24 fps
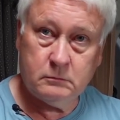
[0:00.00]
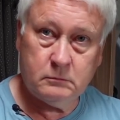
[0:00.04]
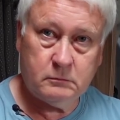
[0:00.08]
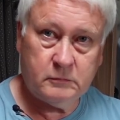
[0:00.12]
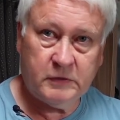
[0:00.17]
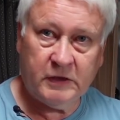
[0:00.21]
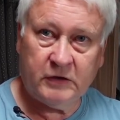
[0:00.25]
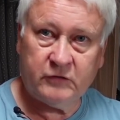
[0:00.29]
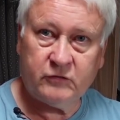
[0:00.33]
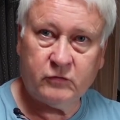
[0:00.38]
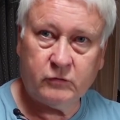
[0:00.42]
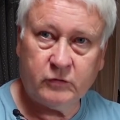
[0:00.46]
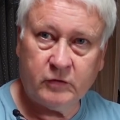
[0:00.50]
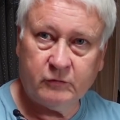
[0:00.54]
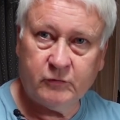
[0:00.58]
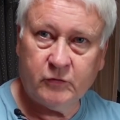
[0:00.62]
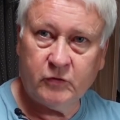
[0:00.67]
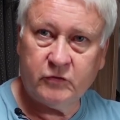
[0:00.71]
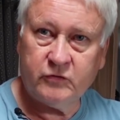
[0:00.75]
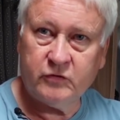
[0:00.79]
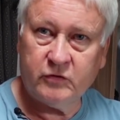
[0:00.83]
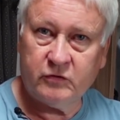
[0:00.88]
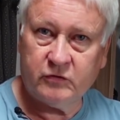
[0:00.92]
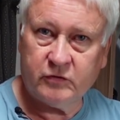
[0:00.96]
that's all your
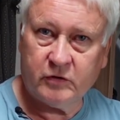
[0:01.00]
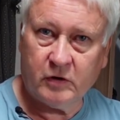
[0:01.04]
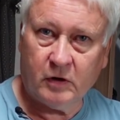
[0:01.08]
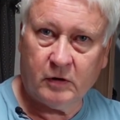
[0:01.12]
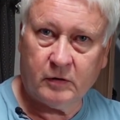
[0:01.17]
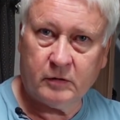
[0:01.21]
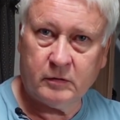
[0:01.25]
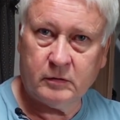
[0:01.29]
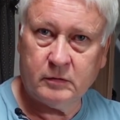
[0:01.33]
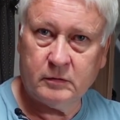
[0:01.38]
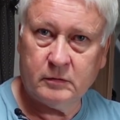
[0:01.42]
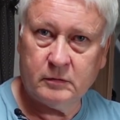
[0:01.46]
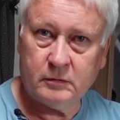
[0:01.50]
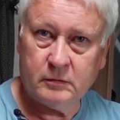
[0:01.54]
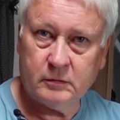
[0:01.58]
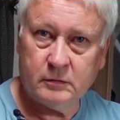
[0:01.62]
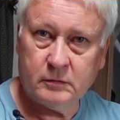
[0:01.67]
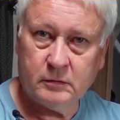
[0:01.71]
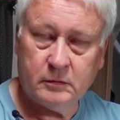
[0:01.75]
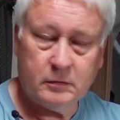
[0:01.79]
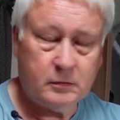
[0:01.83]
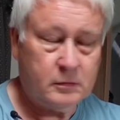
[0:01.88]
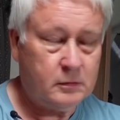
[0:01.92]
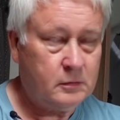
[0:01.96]
footage gone.
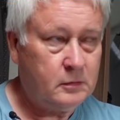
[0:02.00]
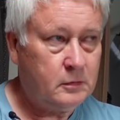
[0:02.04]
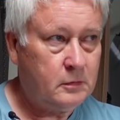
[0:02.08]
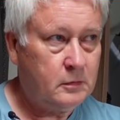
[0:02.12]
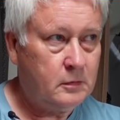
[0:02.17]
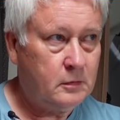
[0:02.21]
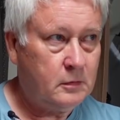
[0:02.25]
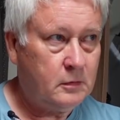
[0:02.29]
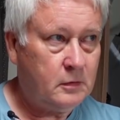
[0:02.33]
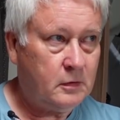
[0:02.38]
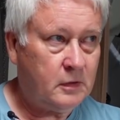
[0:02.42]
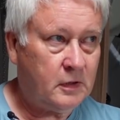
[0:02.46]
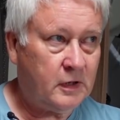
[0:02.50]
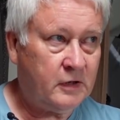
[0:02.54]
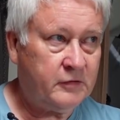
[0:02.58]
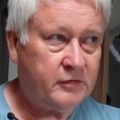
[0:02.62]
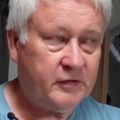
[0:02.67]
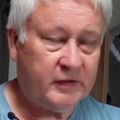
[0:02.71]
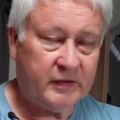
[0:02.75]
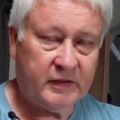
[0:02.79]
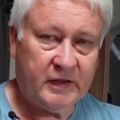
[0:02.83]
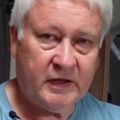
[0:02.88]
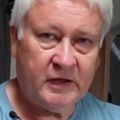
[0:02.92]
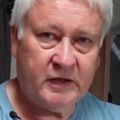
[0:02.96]
And I
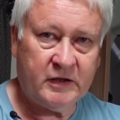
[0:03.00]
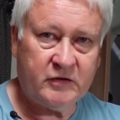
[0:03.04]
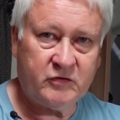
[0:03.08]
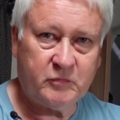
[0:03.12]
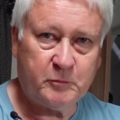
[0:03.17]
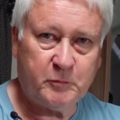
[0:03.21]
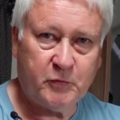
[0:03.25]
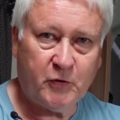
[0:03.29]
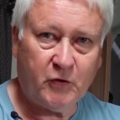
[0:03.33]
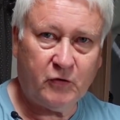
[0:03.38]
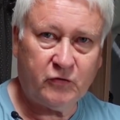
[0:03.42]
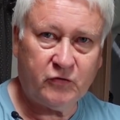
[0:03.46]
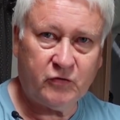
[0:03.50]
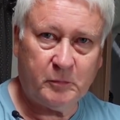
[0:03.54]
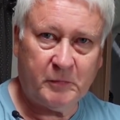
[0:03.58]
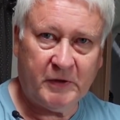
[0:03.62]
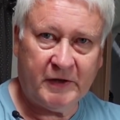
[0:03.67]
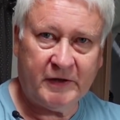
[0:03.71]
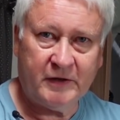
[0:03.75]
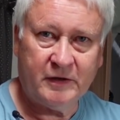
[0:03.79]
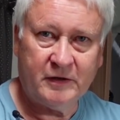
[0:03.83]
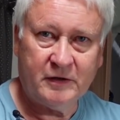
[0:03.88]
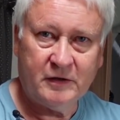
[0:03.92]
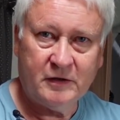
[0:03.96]
think that is
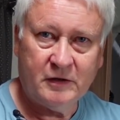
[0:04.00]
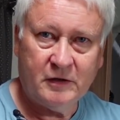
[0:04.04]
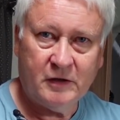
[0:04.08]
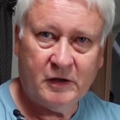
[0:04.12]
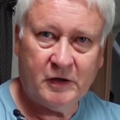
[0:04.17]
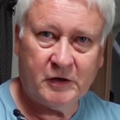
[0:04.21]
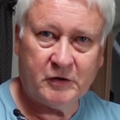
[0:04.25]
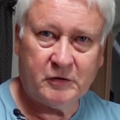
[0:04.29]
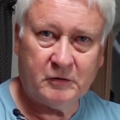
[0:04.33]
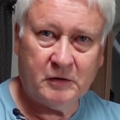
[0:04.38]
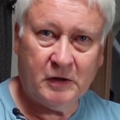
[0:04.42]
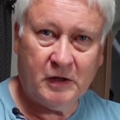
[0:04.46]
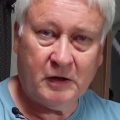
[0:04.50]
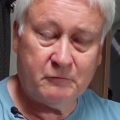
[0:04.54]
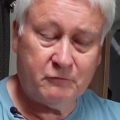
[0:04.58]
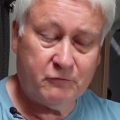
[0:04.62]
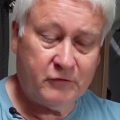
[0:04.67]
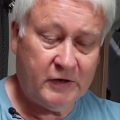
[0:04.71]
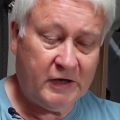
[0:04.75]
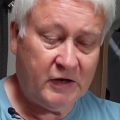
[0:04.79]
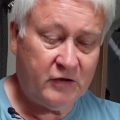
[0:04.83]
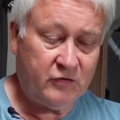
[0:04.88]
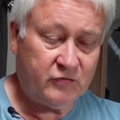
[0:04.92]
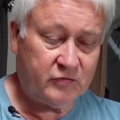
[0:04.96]
possibly a
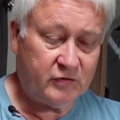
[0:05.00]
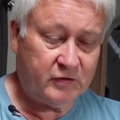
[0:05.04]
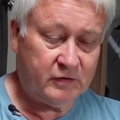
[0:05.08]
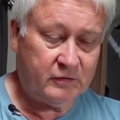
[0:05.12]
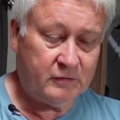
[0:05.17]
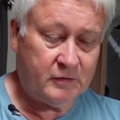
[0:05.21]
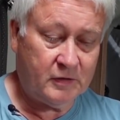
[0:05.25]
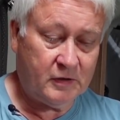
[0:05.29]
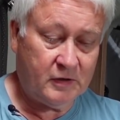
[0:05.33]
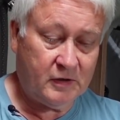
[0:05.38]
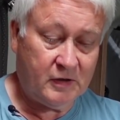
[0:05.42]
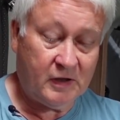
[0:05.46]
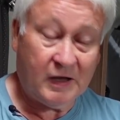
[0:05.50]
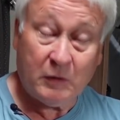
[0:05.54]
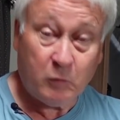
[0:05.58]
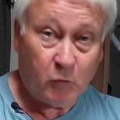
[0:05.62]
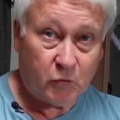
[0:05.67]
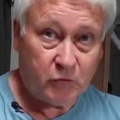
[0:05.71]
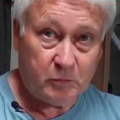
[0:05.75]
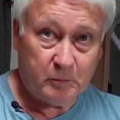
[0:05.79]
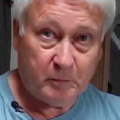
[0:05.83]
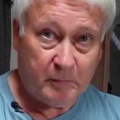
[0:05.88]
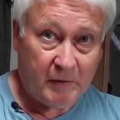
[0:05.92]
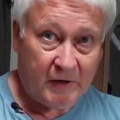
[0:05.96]
reason I
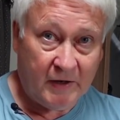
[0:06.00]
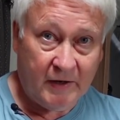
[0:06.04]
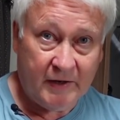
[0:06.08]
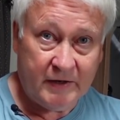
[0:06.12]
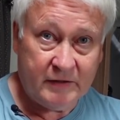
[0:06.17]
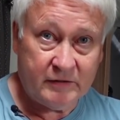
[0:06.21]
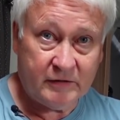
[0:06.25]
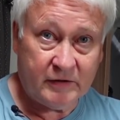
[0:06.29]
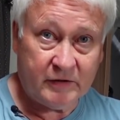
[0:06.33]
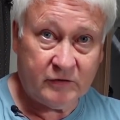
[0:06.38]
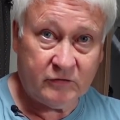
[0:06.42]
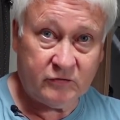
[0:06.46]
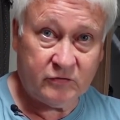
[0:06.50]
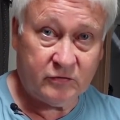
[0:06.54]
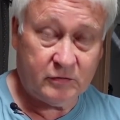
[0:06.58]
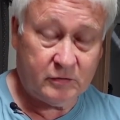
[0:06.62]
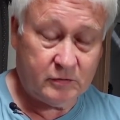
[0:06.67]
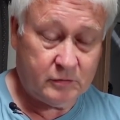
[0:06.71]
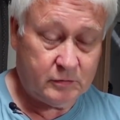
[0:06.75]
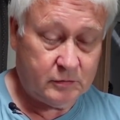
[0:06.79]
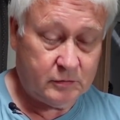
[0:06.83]
wouldn't buy this.